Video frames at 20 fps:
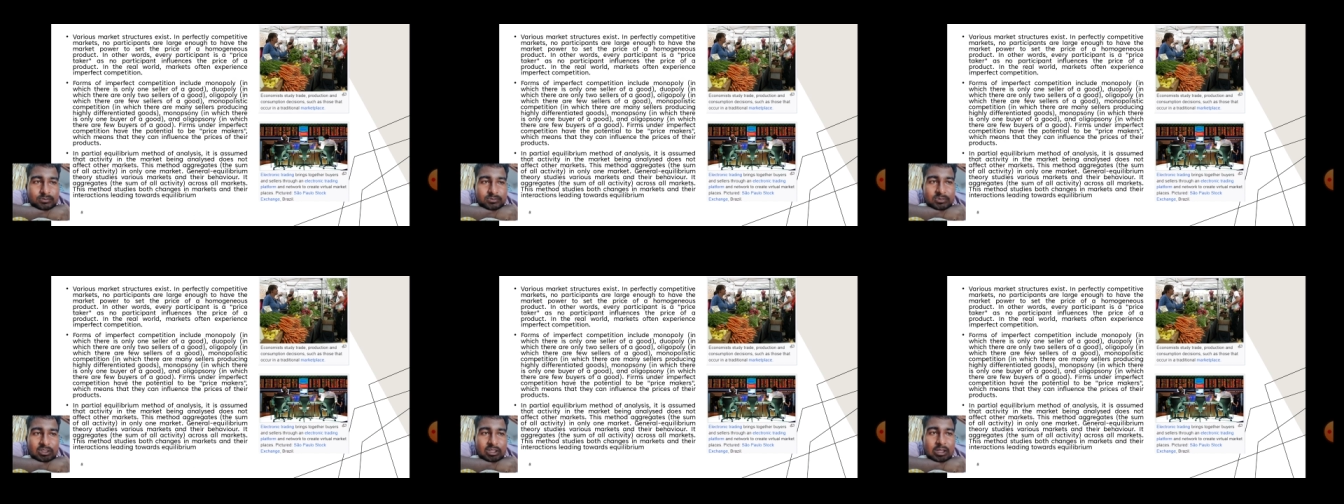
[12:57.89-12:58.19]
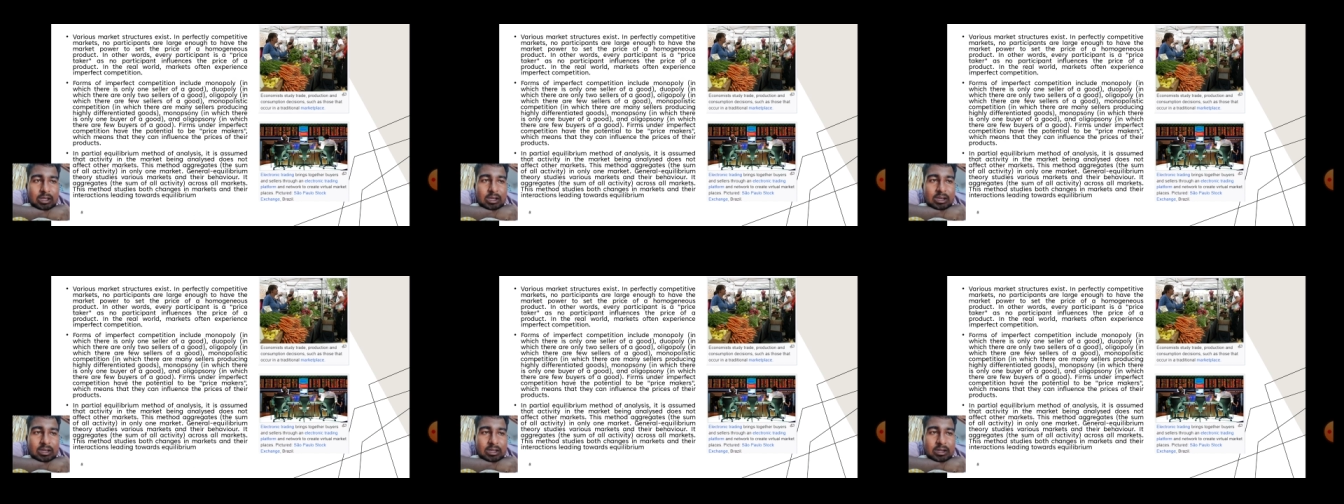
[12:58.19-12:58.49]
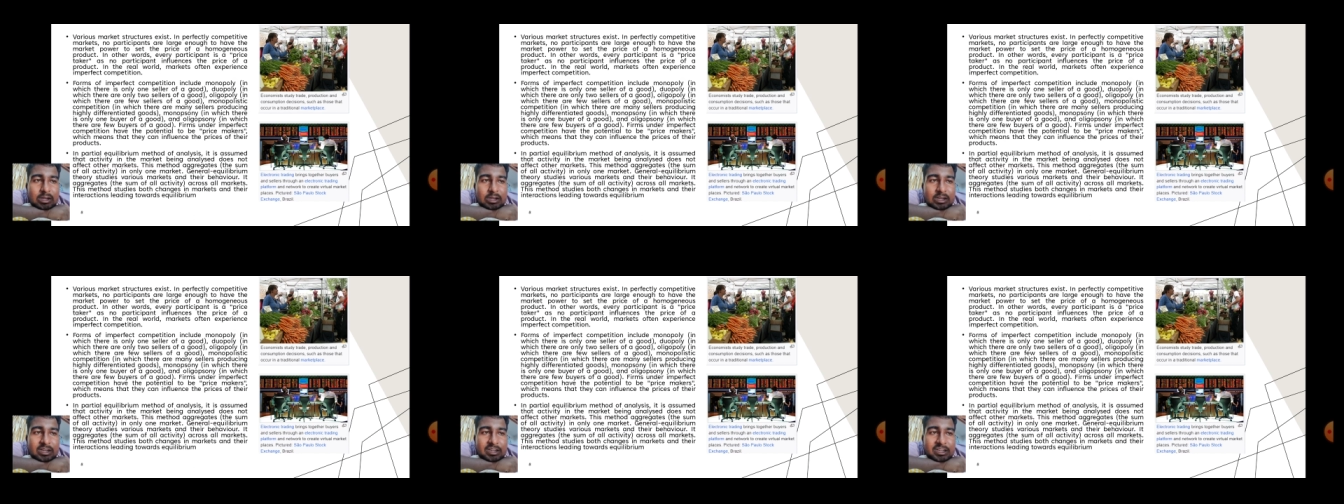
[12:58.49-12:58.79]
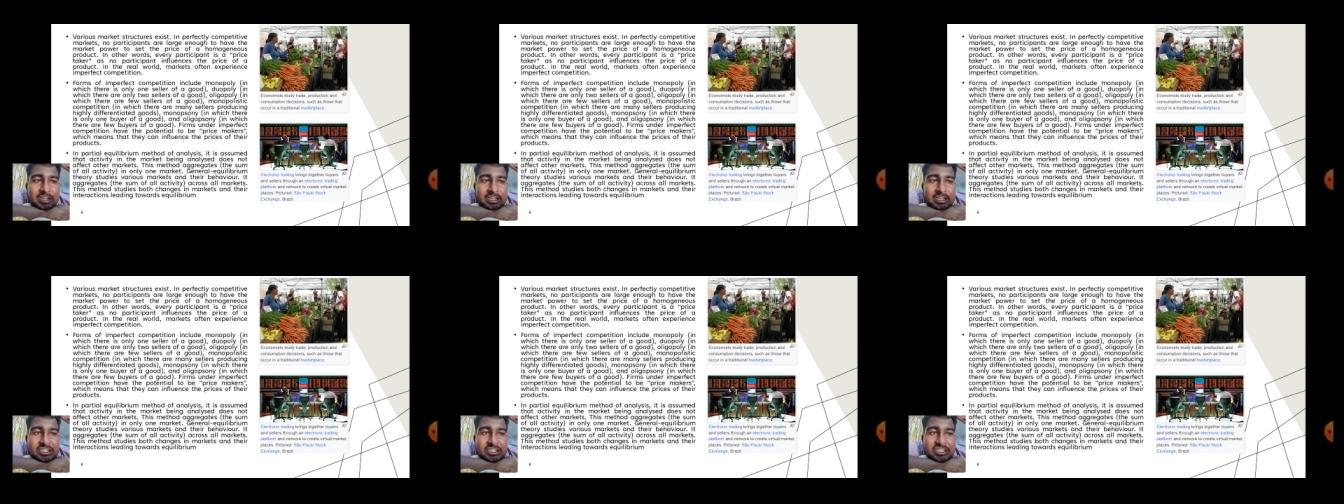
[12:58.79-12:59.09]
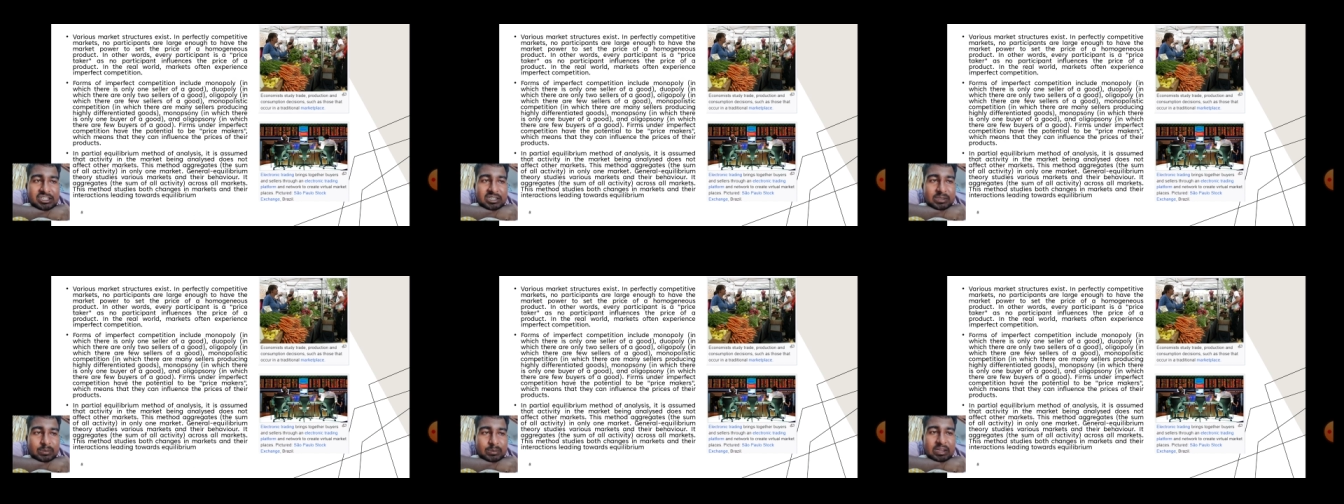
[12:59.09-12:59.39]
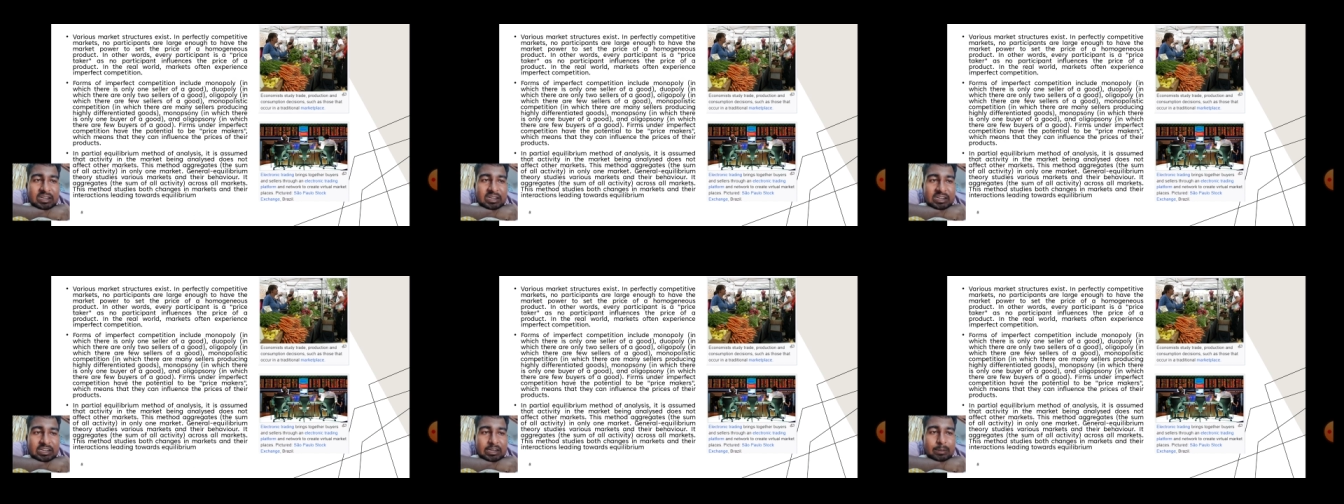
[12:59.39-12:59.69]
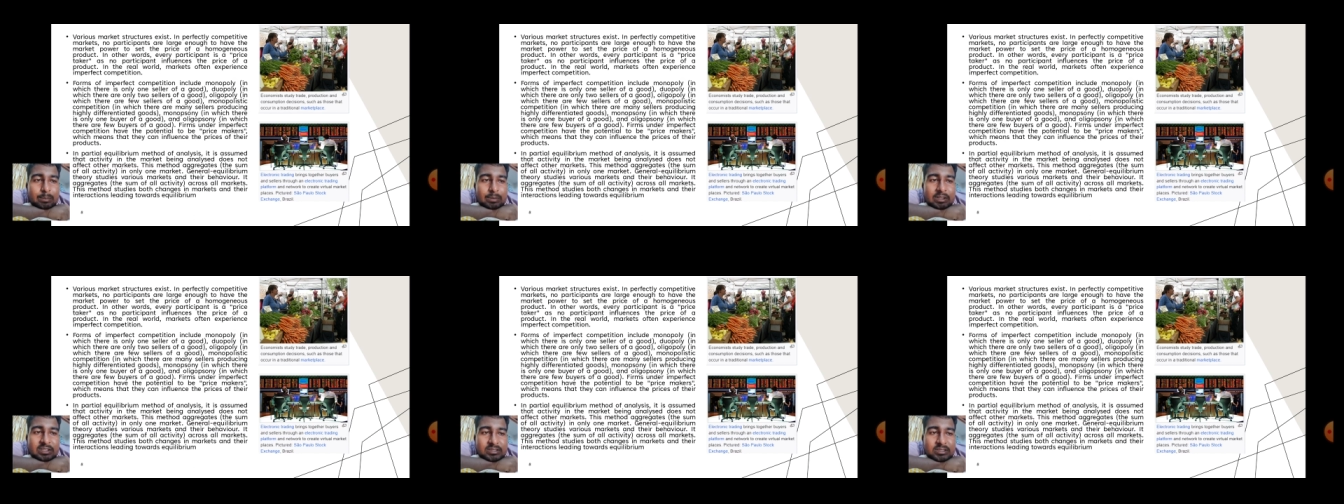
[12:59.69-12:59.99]
occur in a traditional
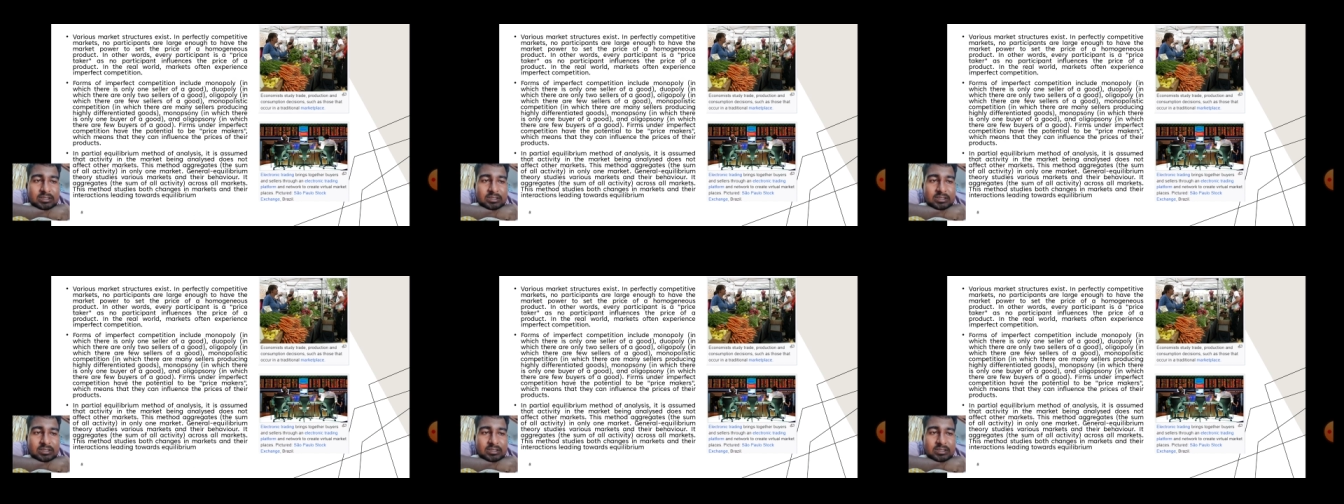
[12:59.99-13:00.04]
marketplace.